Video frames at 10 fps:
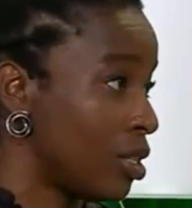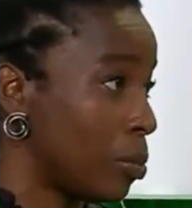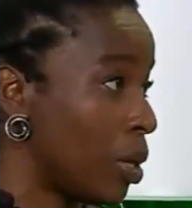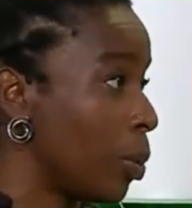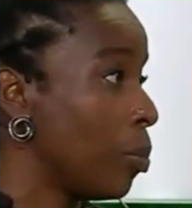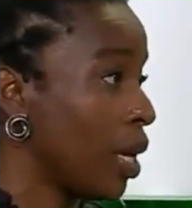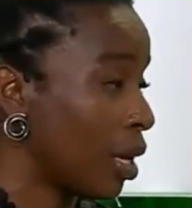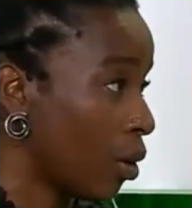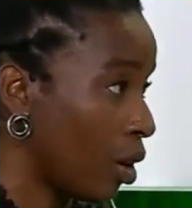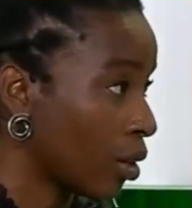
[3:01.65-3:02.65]
that people make
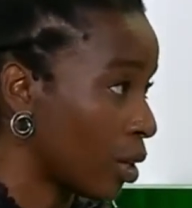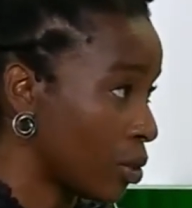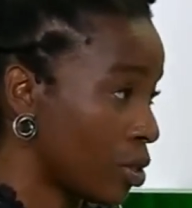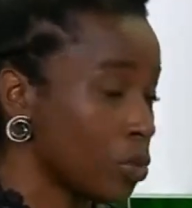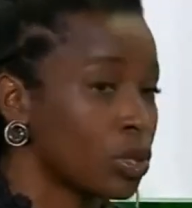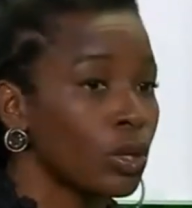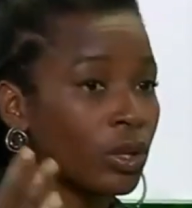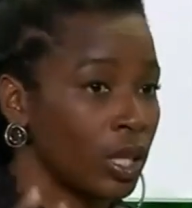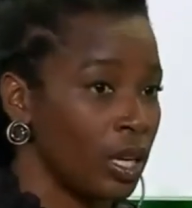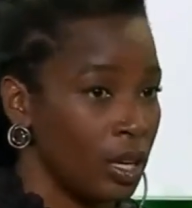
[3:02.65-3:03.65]
in our healthcare system,
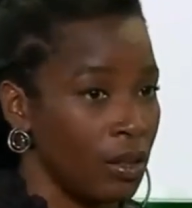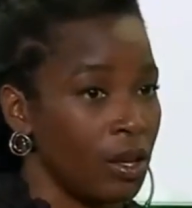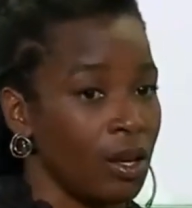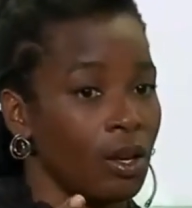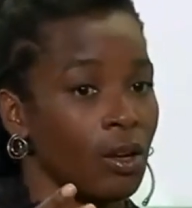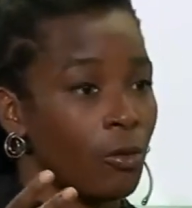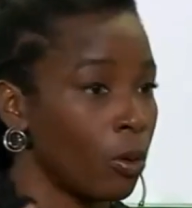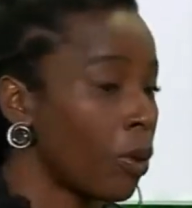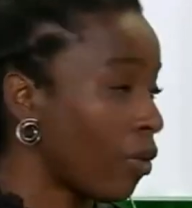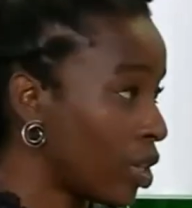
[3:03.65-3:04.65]
certainly in the
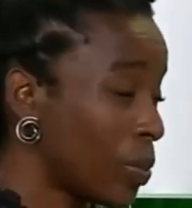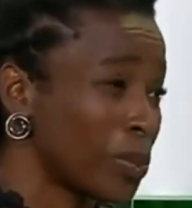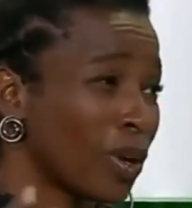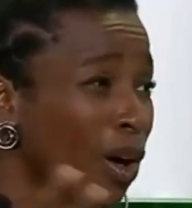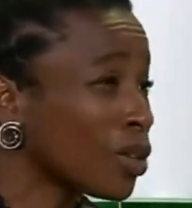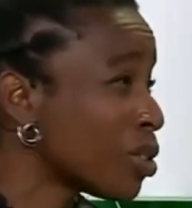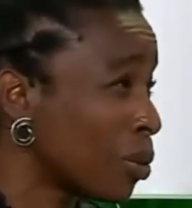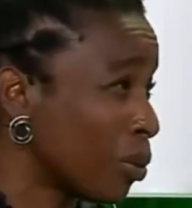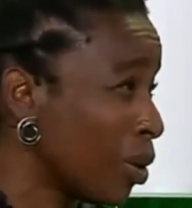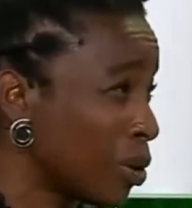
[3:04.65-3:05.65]
for-profit space, but
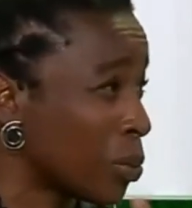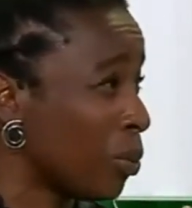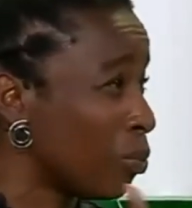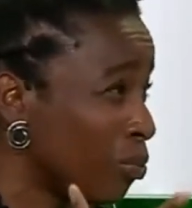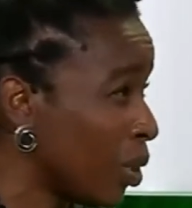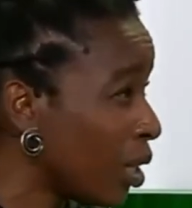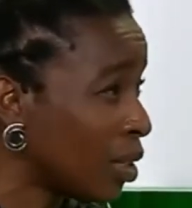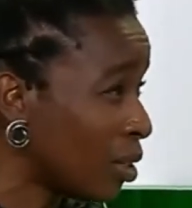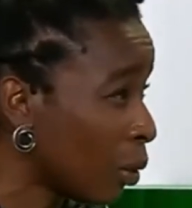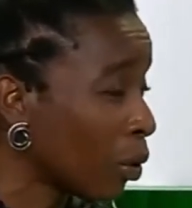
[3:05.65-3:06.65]
also, as we read
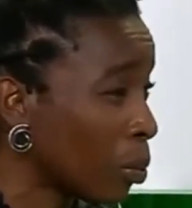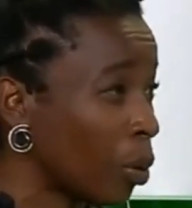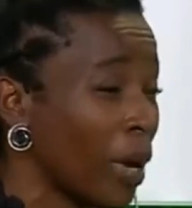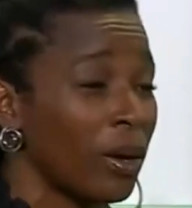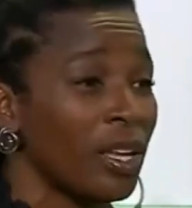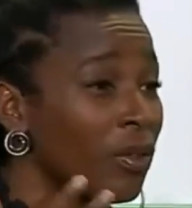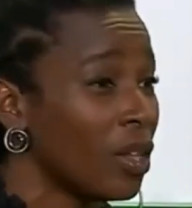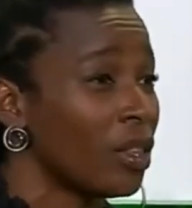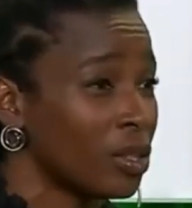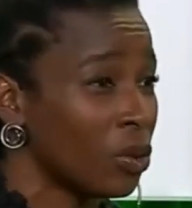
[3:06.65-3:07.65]
and learn more about, even
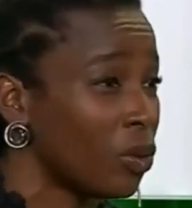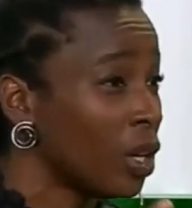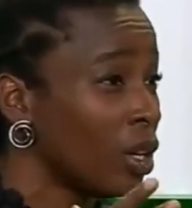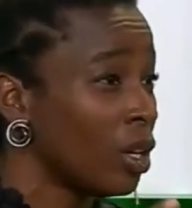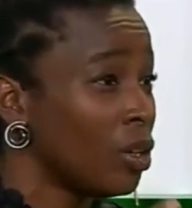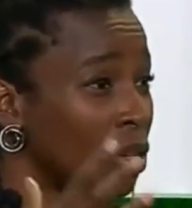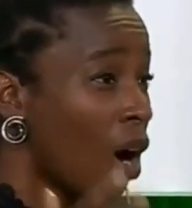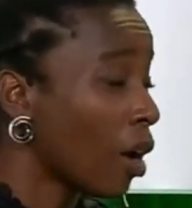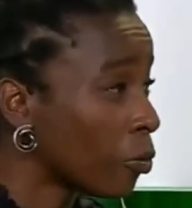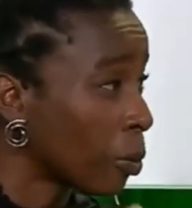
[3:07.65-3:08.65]
in the sort of
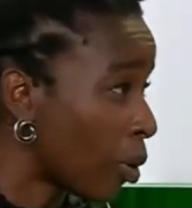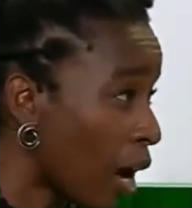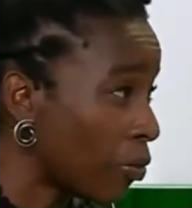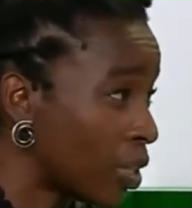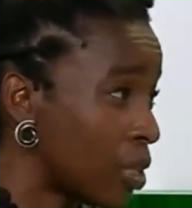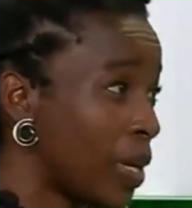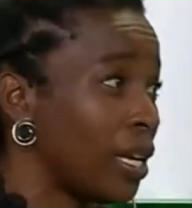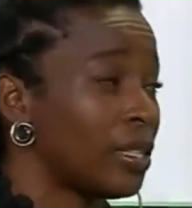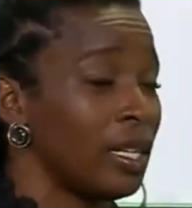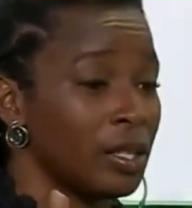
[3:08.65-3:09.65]
not-for-profit
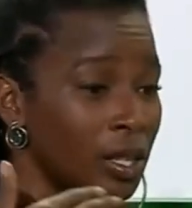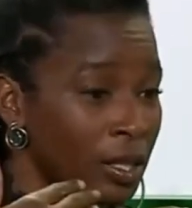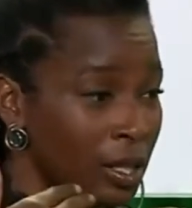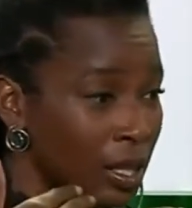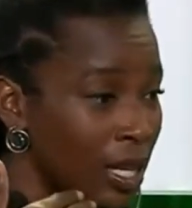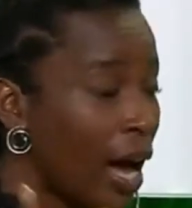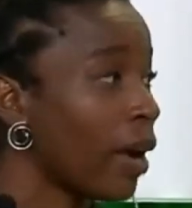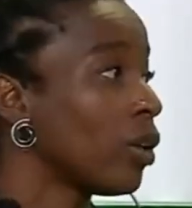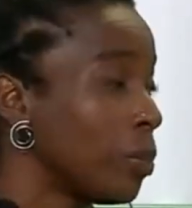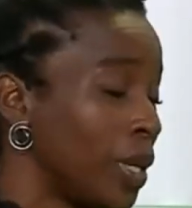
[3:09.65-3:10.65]
space, it's
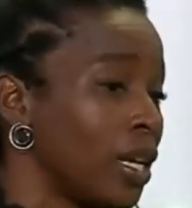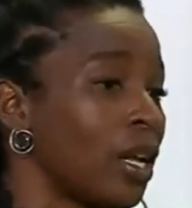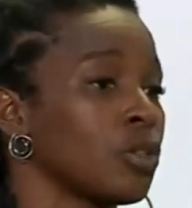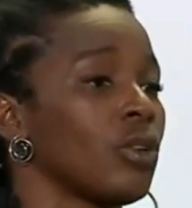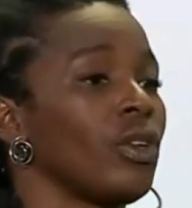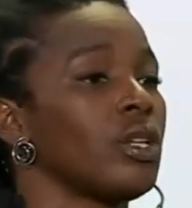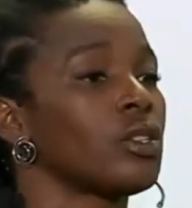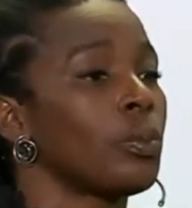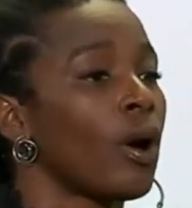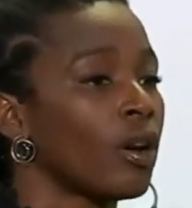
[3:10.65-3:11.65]
entirely P&L driven. And
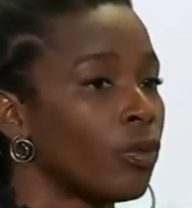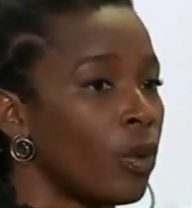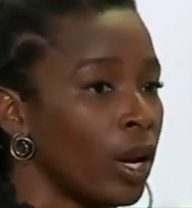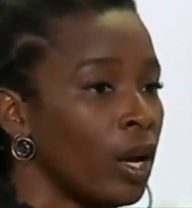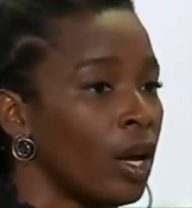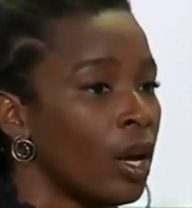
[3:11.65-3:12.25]
so part of what